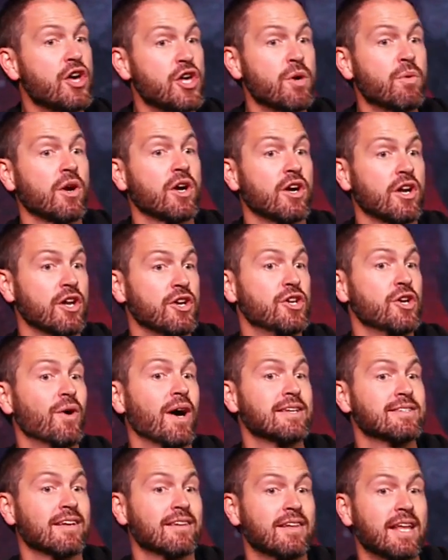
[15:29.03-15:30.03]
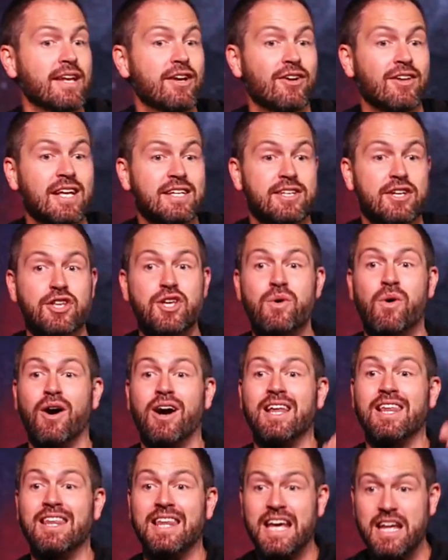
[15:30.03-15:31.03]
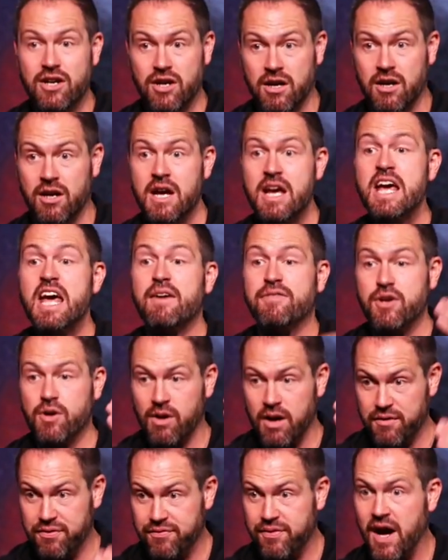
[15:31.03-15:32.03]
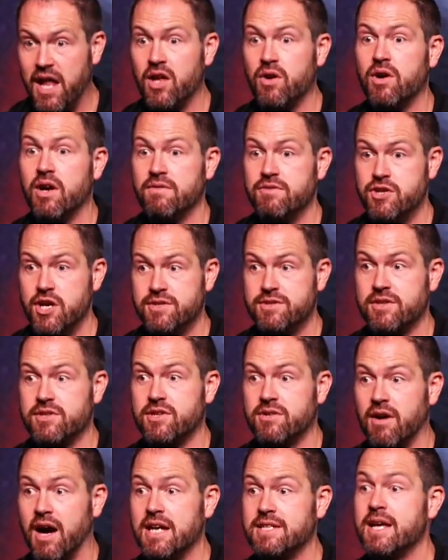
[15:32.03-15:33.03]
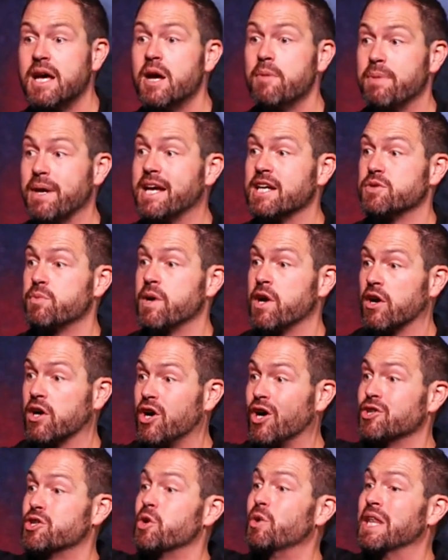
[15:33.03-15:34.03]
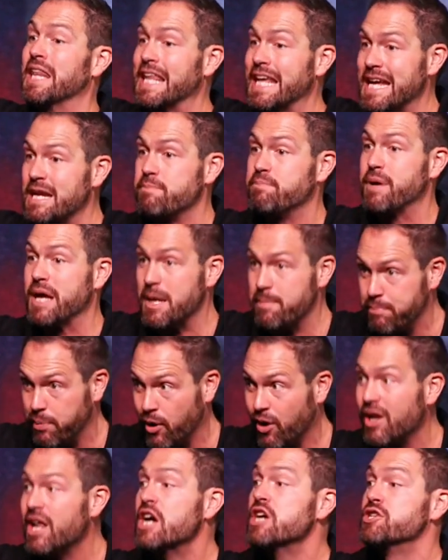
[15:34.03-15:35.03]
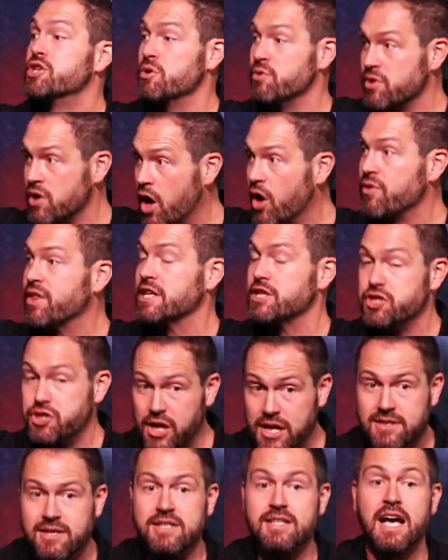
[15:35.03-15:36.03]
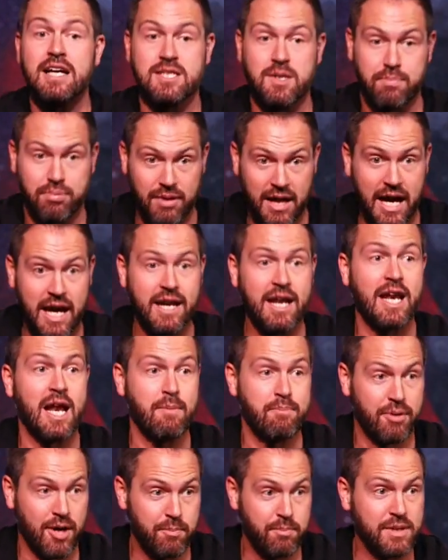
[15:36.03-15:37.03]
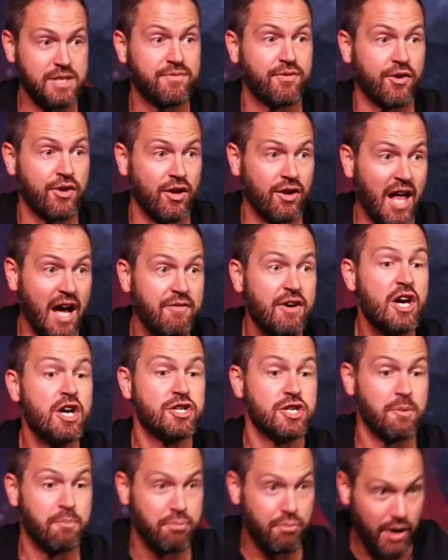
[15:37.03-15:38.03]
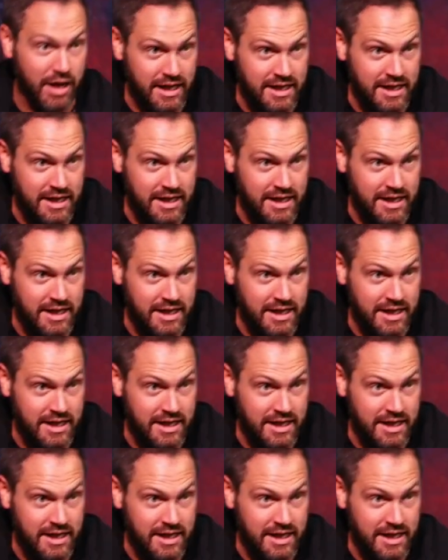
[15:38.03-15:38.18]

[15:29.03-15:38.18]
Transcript: you are going to do as a leader, listen, you are a leader if you are a follower of Jesus Christ, because we are called to lead people to know that Jesus has a plan and a purpose for their life, to bring